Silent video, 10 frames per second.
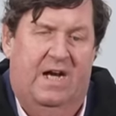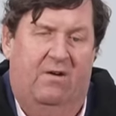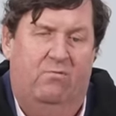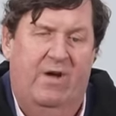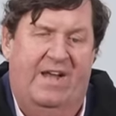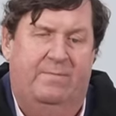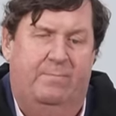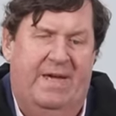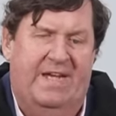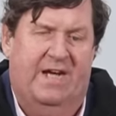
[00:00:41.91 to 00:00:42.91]
a red
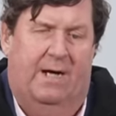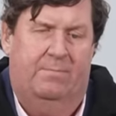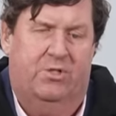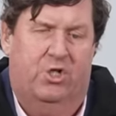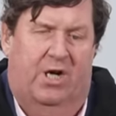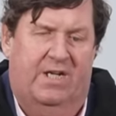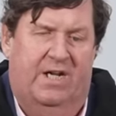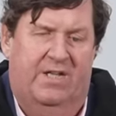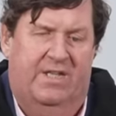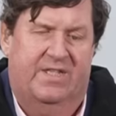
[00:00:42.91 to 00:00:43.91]
pickup truck
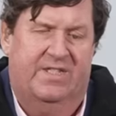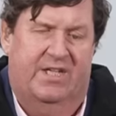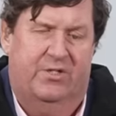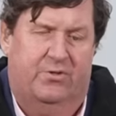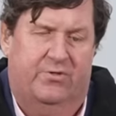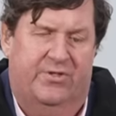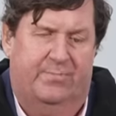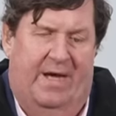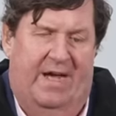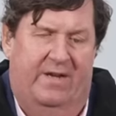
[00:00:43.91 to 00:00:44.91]
under the central
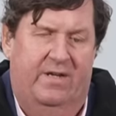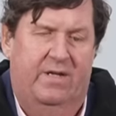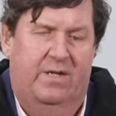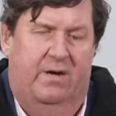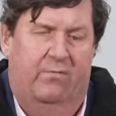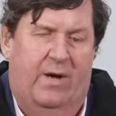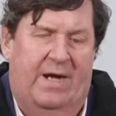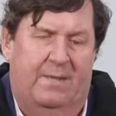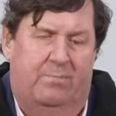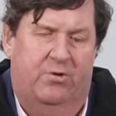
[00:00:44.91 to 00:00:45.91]
span of
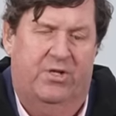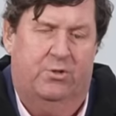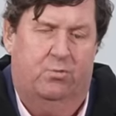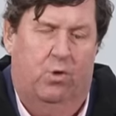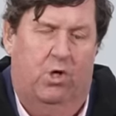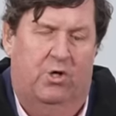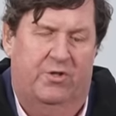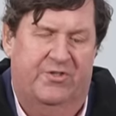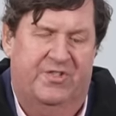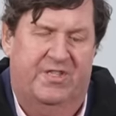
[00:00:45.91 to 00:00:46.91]
where the bridge
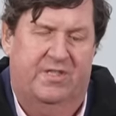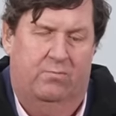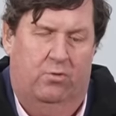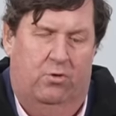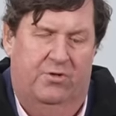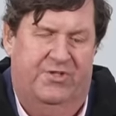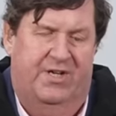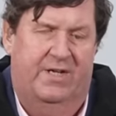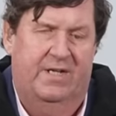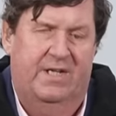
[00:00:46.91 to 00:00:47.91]
was in the water.